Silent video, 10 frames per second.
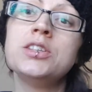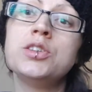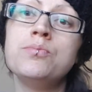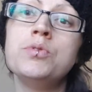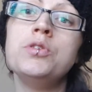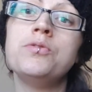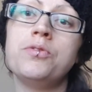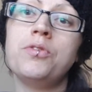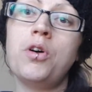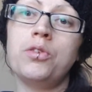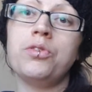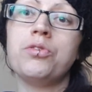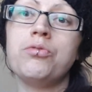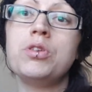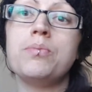to move on
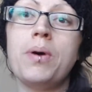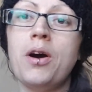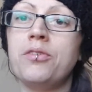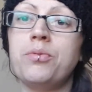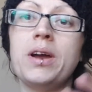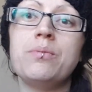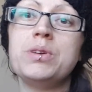through the pathway in